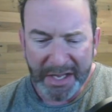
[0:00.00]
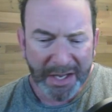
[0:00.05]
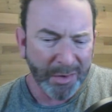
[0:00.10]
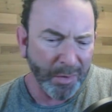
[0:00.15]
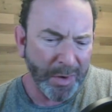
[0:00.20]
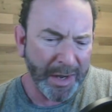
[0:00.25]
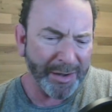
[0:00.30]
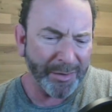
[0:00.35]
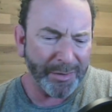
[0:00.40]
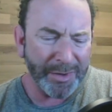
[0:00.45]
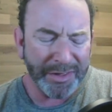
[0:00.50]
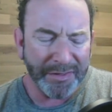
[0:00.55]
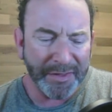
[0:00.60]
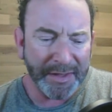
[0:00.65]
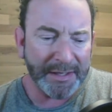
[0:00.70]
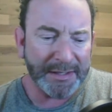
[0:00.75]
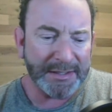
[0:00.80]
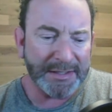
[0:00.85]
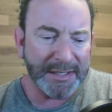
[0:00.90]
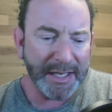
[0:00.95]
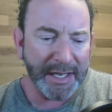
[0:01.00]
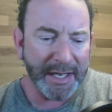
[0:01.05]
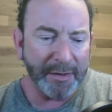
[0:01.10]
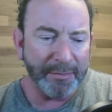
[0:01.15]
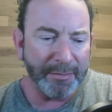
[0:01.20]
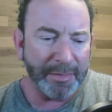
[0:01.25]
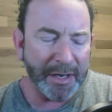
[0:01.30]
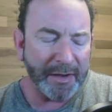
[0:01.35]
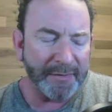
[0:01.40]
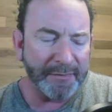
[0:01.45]
Well, when things get
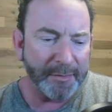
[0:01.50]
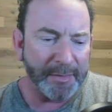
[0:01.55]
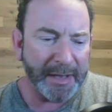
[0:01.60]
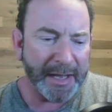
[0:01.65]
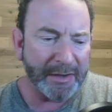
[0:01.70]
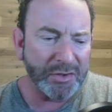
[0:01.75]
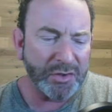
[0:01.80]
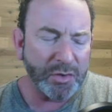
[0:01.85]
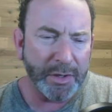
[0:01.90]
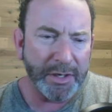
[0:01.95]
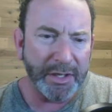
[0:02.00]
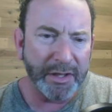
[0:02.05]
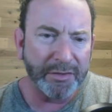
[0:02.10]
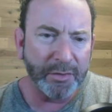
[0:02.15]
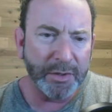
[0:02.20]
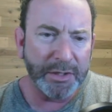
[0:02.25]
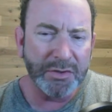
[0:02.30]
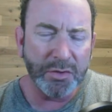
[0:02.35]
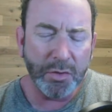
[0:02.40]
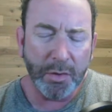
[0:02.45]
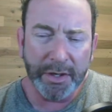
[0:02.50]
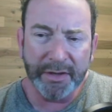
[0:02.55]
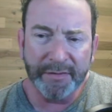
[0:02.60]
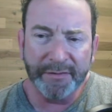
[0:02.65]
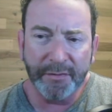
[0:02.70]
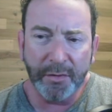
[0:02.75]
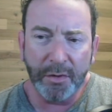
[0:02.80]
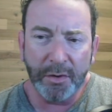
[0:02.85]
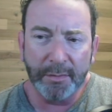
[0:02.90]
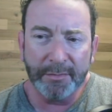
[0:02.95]
above about 23,
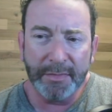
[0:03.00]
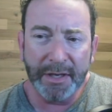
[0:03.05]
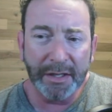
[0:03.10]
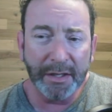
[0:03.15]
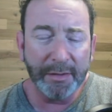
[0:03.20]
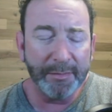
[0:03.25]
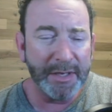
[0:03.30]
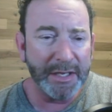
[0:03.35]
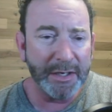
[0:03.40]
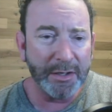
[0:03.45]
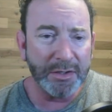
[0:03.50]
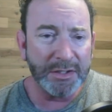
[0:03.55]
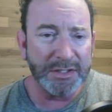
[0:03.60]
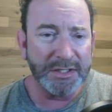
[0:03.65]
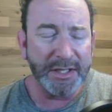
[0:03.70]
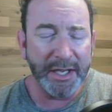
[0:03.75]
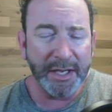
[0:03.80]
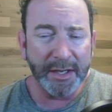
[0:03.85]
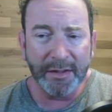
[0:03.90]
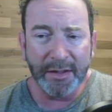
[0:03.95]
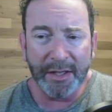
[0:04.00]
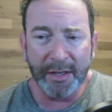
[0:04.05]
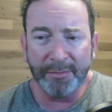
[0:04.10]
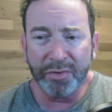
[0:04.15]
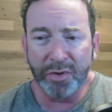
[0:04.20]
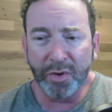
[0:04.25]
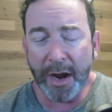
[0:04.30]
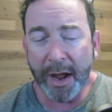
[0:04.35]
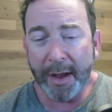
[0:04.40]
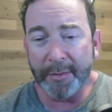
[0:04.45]
24 millimeters, they
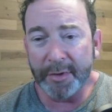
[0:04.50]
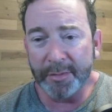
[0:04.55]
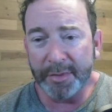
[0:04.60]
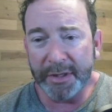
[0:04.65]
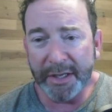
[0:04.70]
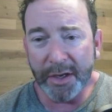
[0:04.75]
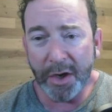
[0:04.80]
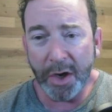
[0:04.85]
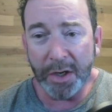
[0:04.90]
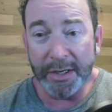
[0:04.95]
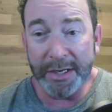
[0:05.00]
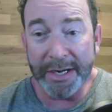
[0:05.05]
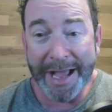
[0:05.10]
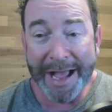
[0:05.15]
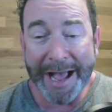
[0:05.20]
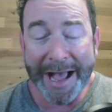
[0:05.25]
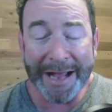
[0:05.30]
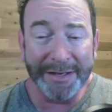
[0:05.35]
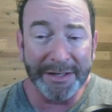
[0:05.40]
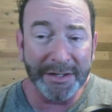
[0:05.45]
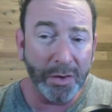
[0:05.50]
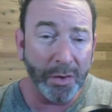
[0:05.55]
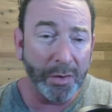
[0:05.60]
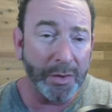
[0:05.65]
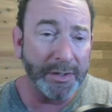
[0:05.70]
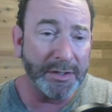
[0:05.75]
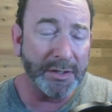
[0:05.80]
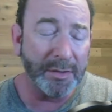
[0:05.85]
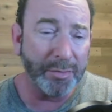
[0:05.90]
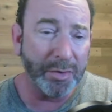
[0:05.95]
probably are not
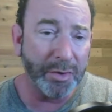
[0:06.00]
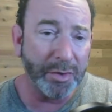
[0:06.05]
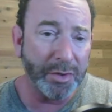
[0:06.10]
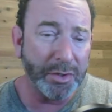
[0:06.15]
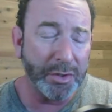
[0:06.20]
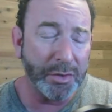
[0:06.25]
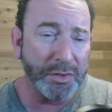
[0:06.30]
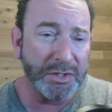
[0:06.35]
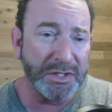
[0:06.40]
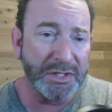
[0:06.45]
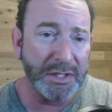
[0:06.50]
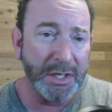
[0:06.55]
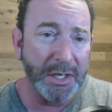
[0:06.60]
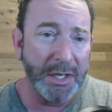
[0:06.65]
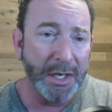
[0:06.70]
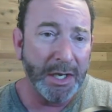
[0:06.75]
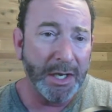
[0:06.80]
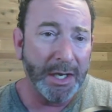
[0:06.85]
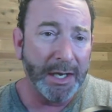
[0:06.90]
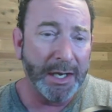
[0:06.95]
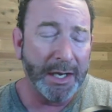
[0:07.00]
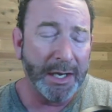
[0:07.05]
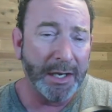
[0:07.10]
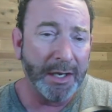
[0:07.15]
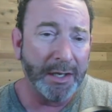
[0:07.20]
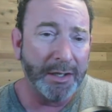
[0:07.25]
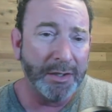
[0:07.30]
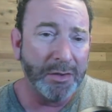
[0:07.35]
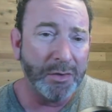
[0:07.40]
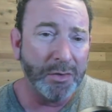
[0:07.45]
going to produce
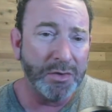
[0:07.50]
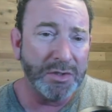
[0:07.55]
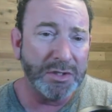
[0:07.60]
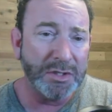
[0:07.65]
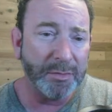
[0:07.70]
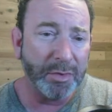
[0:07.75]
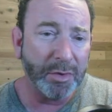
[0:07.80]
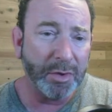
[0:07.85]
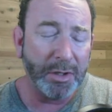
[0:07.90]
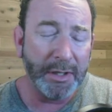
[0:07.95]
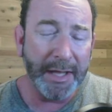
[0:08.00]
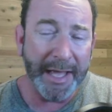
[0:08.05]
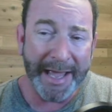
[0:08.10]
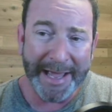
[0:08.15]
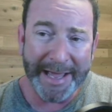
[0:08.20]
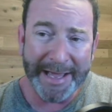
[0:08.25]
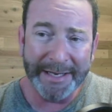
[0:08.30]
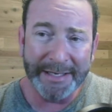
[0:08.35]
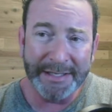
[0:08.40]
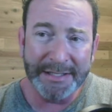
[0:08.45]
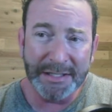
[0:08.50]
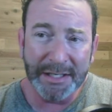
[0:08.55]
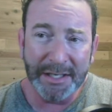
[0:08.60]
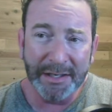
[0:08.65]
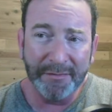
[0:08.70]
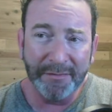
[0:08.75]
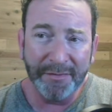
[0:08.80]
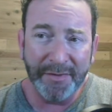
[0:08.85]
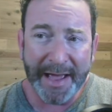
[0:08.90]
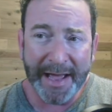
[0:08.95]
usable eggs.
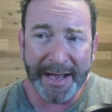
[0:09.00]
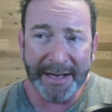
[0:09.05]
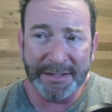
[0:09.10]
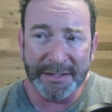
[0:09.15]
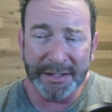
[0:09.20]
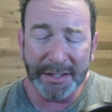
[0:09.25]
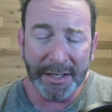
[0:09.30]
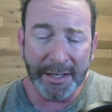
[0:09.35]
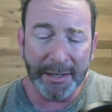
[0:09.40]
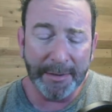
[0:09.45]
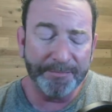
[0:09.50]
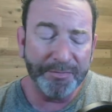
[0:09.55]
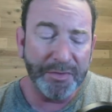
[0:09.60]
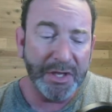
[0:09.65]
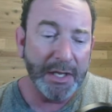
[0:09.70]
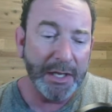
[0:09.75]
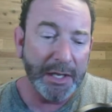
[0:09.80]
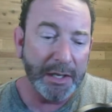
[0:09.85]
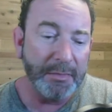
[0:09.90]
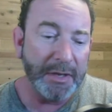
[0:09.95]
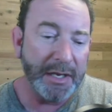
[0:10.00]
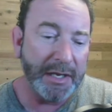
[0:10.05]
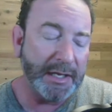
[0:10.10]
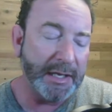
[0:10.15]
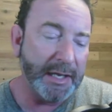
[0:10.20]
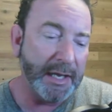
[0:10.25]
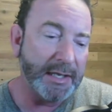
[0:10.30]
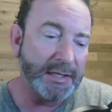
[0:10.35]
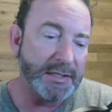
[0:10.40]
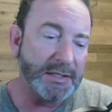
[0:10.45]
In fact, in many
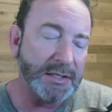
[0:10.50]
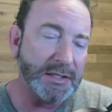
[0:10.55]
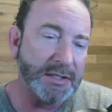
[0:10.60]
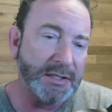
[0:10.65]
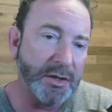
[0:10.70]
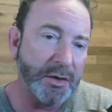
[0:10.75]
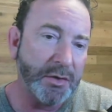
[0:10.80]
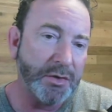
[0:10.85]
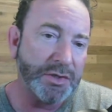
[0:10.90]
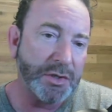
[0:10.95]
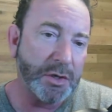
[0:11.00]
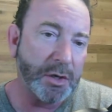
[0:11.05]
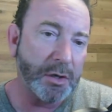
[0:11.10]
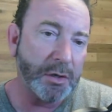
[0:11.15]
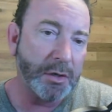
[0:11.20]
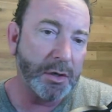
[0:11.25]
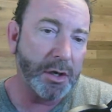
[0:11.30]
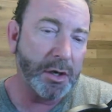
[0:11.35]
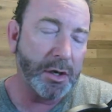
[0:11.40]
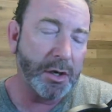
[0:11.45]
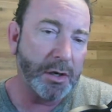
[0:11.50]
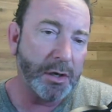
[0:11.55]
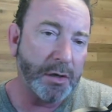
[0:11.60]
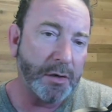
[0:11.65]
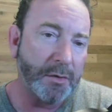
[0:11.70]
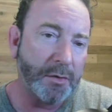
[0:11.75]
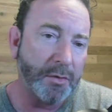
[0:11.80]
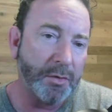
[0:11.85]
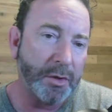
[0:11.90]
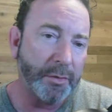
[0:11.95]
cases, those are
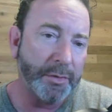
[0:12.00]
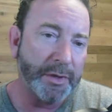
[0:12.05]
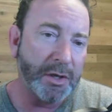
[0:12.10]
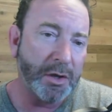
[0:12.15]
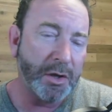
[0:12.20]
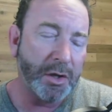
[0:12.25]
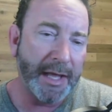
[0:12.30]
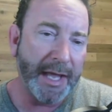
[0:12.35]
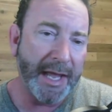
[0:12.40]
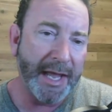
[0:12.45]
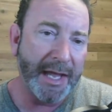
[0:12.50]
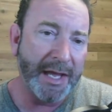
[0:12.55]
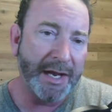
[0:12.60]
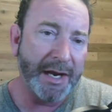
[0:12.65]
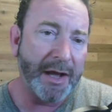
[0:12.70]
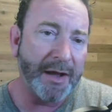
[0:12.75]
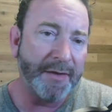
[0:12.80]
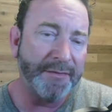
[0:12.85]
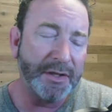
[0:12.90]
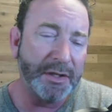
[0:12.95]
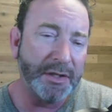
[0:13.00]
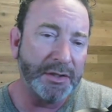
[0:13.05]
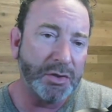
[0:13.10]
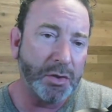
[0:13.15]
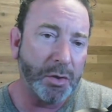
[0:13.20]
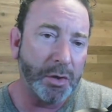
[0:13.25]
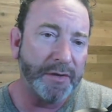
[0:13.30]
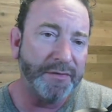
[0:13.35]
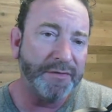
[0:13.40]
what we call anovulatory